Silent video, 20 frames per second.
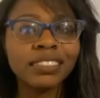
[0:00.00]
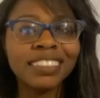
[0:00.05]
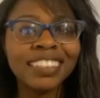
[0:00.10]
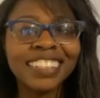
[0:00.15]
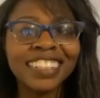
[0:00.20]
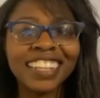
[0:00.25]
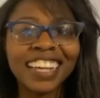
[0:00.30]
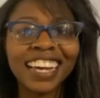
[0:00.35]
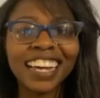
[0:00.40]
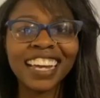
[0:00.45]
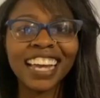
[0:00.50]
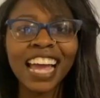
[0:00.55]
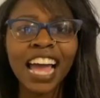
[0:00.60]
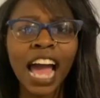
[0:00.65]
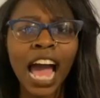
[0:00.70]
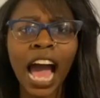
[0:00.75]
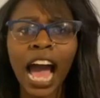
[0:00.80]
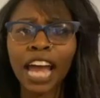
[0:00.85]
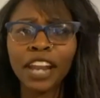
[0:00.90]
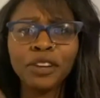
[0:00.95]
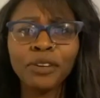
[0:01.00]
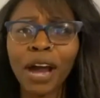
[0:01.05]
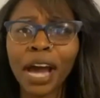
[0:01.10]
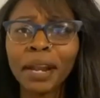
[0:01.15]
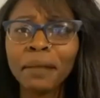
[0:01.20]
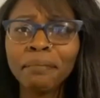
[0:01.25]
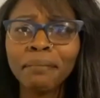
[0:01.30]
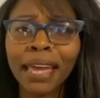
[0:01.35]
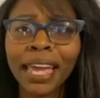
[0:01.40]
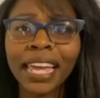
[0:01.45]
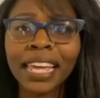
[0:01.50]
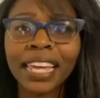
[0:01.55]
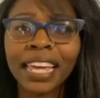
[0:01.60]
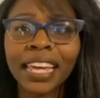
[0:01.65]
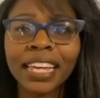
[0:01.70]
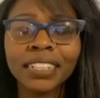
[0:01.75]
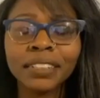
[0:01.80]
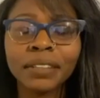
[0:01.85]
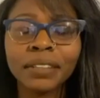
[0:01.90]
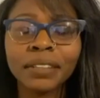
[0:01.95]
Like, I know how to make
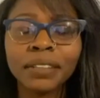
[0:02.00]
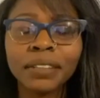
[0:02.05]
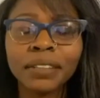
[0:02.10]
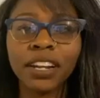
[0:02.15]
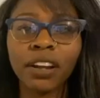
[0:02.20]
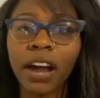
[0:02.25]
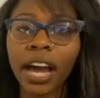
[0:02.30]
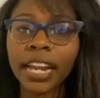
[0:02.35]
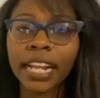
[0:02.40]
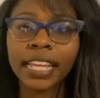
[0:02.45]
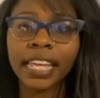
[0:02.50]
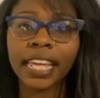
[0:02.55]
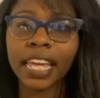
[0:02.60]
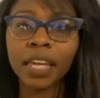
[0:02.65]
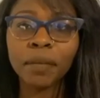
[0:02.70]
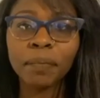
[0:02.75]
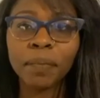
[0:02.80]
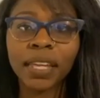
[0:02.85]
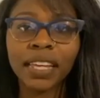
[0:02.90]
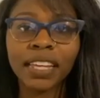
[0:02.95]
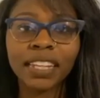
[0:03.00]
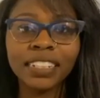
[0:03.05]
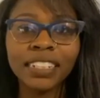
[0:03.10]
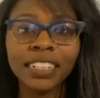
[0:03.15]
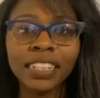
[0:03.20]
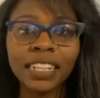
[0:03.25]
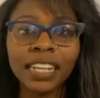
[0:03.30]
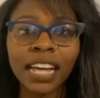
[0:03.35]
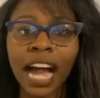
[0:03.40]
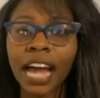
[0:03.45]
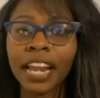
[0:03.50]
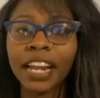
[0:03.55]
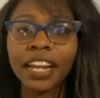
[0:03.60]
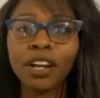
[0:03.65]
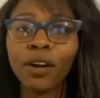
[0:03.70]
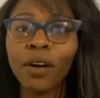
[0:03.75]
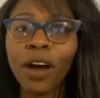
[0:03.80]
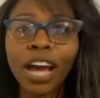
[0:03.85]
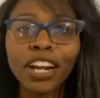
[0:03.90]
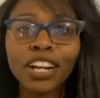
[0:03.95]
it. I didn't know how to keep it. I didn't
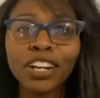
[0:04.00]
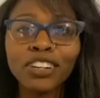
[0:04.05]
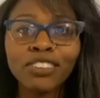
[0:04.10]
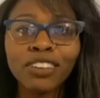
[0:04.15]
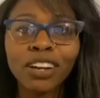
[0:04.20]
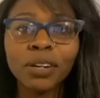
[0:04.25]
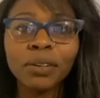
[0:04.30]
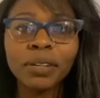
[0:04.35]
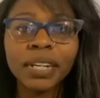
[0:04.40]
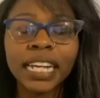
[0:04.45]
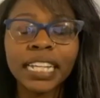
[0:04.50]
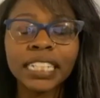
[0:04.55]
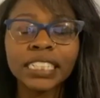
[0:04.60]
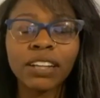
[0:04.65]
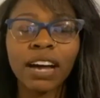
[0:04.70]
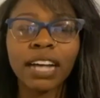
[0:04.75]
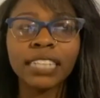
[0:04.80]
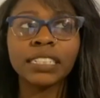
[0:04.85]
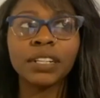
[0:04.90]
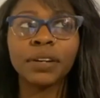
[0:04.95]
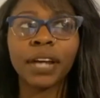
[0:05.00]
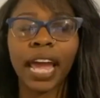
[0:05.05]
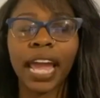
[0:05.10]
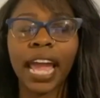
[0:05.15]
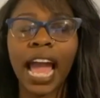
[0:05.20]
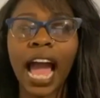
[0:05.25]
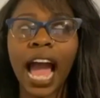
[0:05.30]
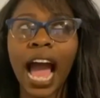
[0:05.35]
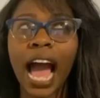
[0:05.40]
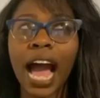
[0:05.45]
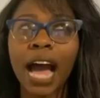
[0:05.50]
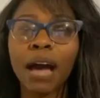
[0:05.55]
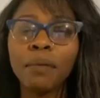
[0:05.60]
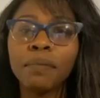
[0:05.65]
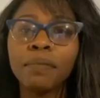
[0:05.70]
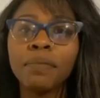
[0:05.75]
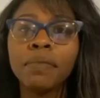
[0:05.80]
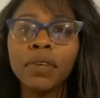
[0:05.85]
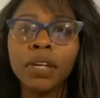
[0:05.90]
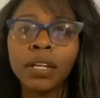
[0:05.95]
know how to grow it. So I said, okay,
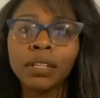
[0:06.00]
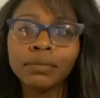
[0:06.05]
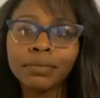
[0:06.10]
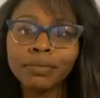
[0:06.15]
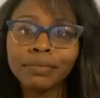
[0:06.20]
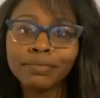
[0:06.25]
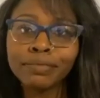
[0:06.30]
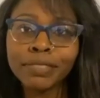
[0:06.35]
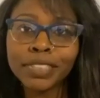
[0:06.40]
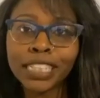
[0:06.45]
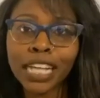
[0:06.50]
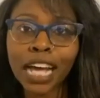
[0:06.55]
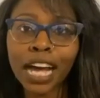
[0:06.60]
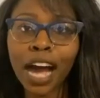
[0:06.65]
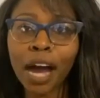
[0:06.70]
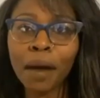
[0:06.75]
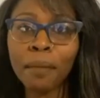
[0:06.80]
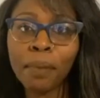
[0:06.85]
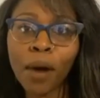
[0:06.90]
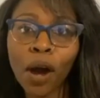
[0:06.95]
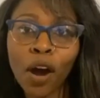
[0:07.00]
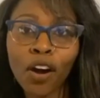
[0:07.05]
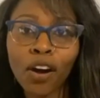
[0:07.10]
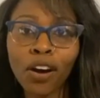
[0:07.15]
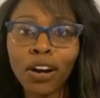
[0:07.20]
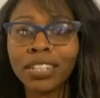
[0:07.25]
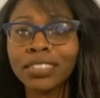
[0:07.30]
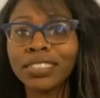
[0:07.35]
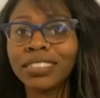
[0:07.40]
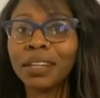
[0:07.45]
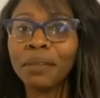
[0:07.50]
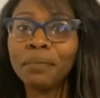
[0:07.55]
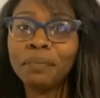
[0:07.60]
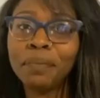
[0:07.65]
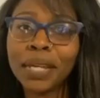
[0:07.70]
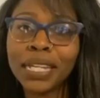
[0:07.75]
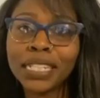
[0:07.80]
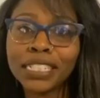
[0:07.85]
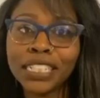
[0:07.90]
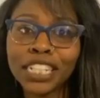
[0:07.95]
I'm a boss, a
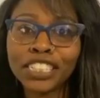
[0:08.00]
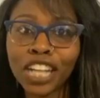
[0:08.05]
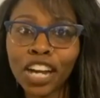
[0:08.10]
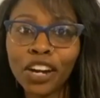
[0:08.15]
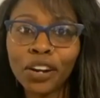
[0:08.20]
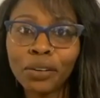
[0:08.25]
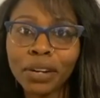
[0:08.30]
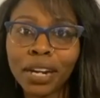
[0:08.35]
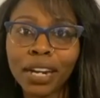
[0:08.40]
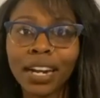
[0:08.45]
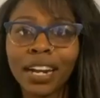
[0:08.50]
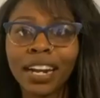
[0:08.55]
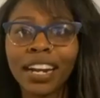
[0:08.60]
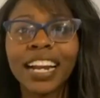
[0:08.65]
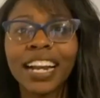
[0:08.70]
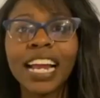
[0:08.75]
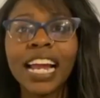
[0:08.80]
business owner.